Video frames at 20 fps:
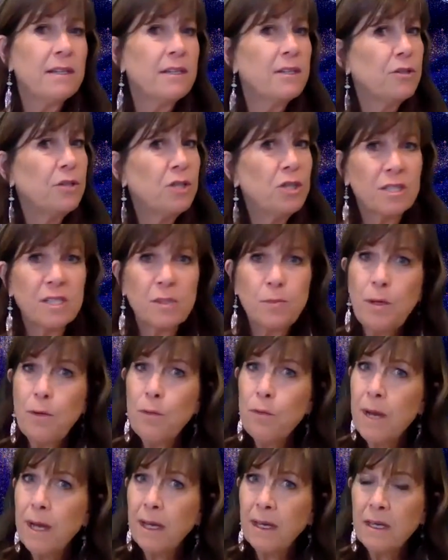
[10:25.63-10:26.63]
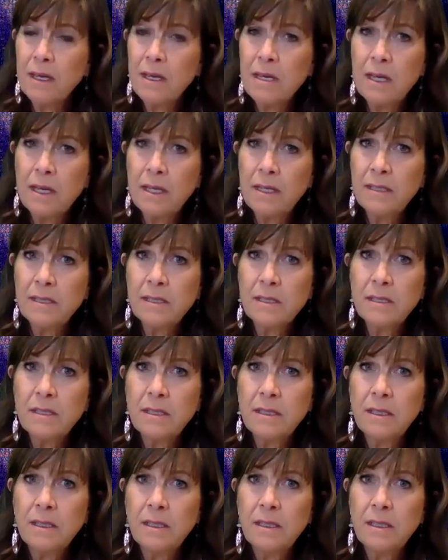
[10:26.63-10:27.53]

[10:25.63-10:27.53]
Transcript: to just be recognized,